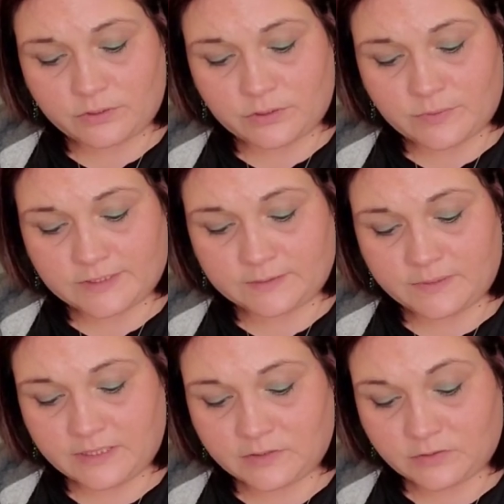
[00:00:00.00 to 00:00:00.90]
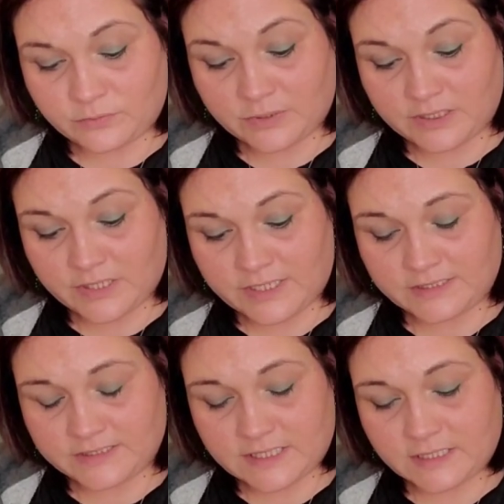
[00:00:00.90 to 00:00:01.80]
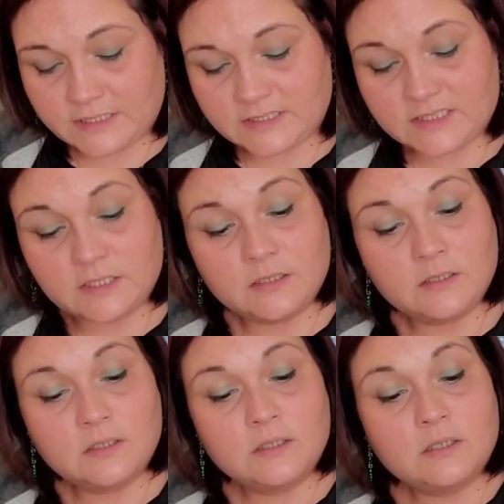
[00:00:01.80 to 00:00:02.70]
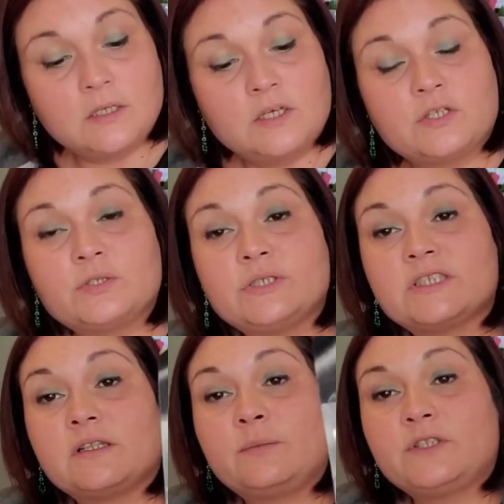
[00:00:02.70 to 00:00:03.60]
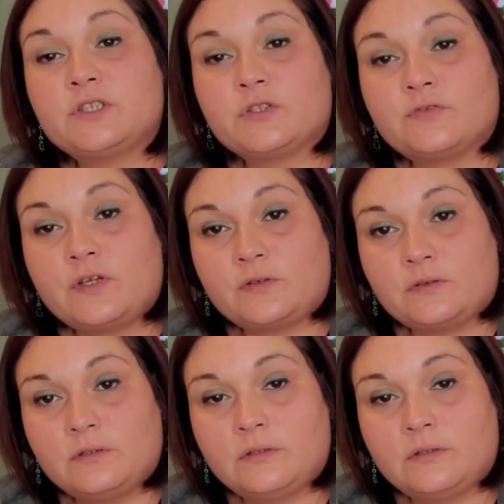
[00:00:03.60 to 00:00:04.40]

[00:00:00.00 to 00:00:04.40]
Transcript: USB, three light settings. You just clip it to your phone.